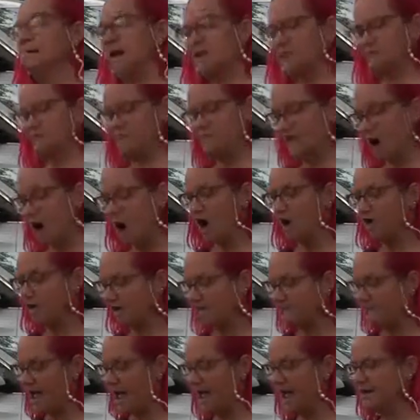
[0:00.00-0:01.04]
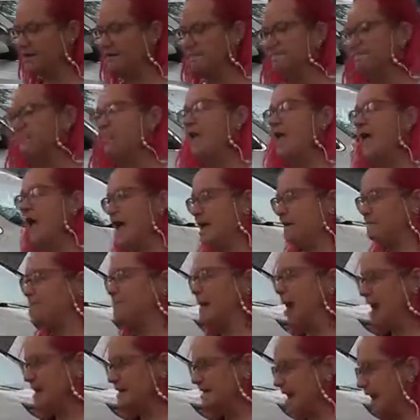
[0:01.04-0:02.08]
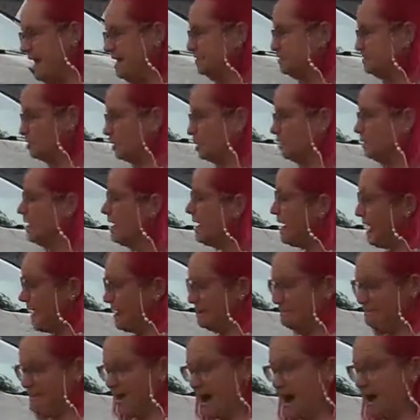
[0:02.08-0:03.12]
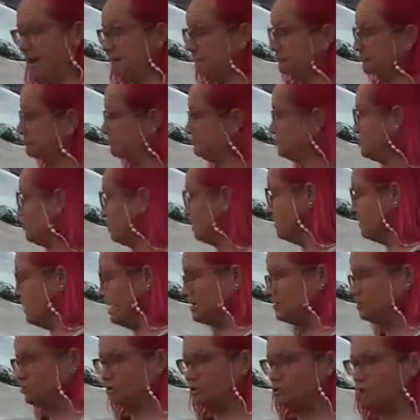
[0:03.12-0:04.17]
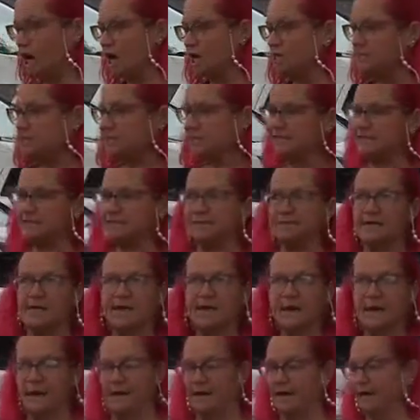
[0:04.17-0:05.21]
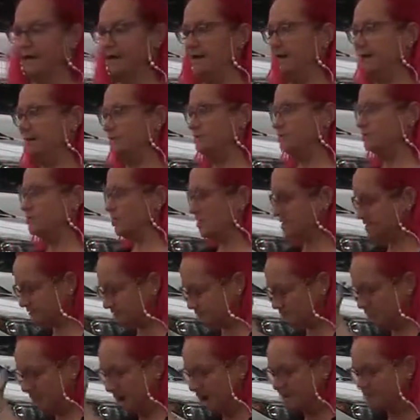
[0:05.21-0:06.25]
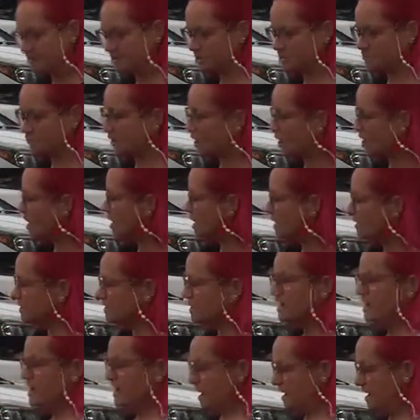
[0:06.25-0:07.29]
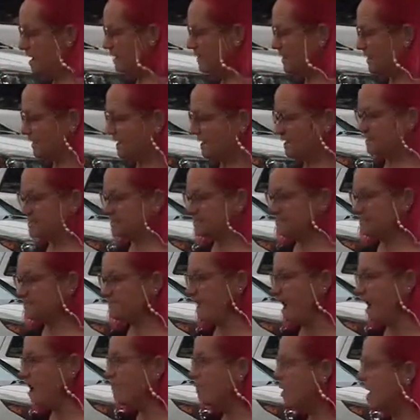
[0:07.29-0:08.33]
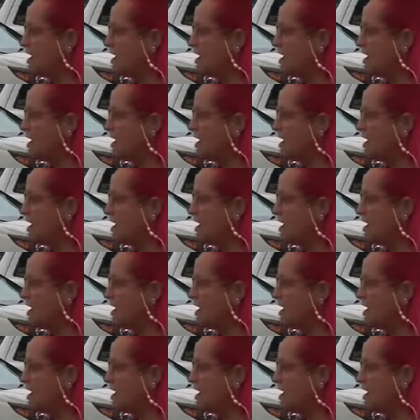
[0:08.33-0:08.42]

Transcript: by the fall of Adam. And by nature and by generational curses and just the way of this world and all that kind of stuff, I